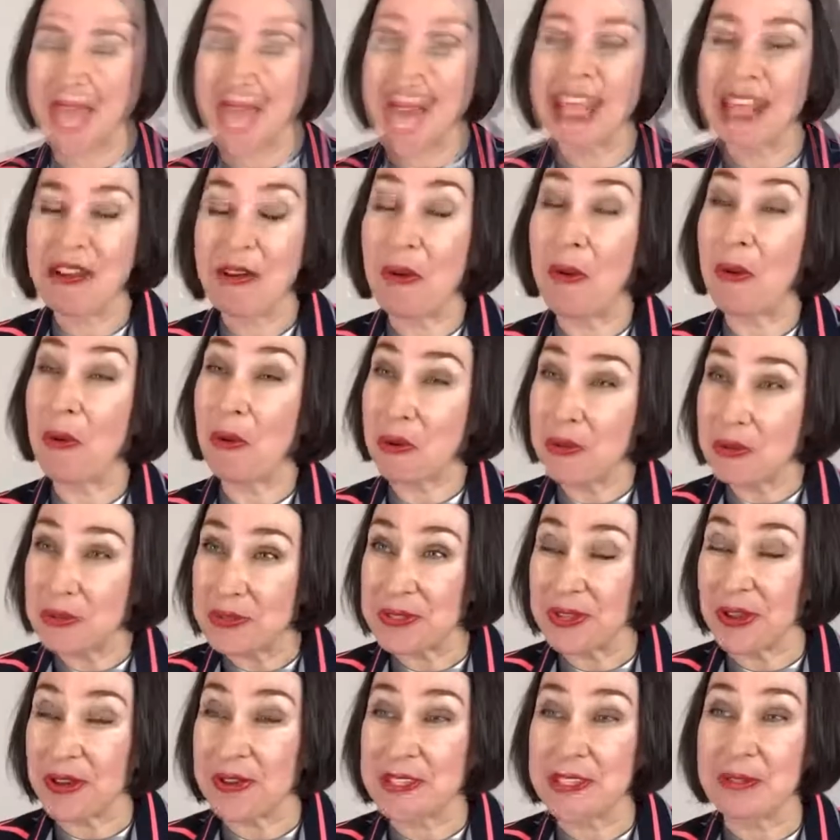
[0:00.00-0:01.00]
There are
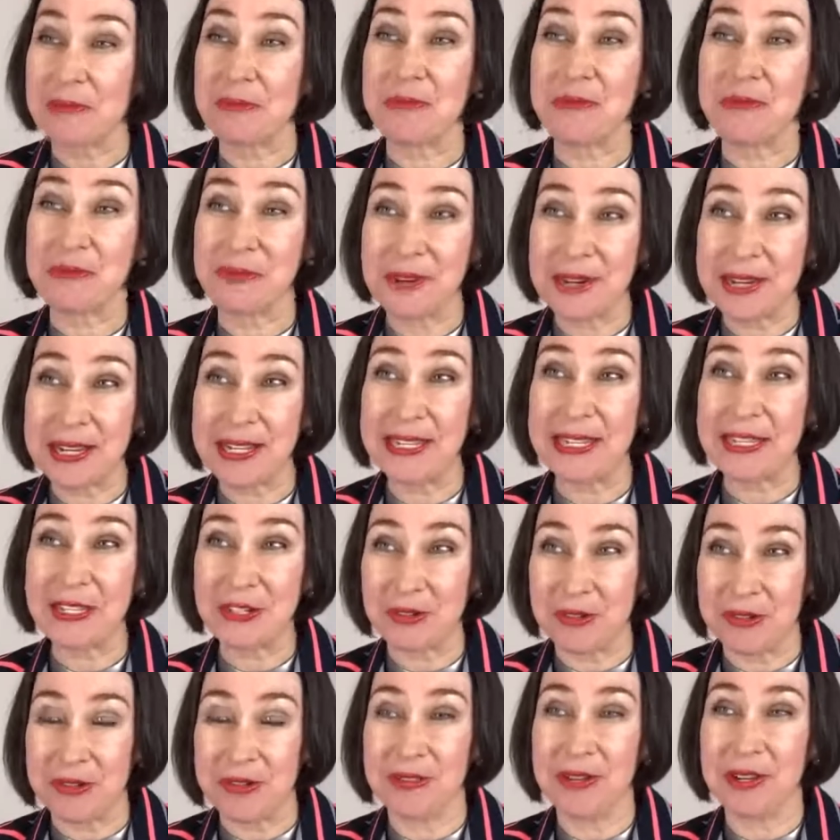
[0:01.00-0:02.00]
also some really
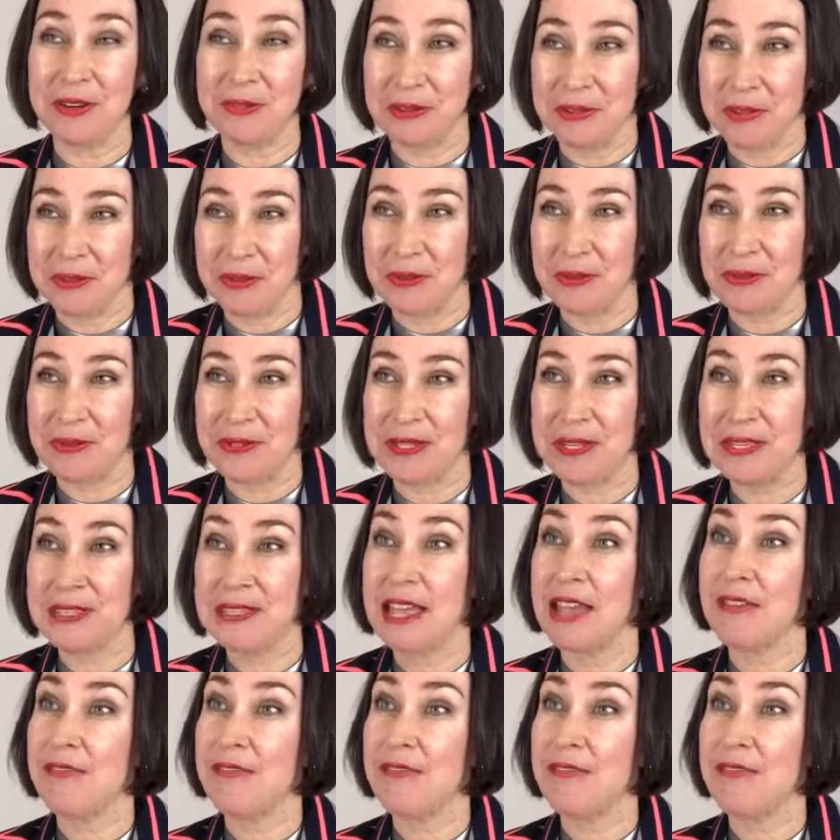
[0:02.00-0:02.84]
terrific resources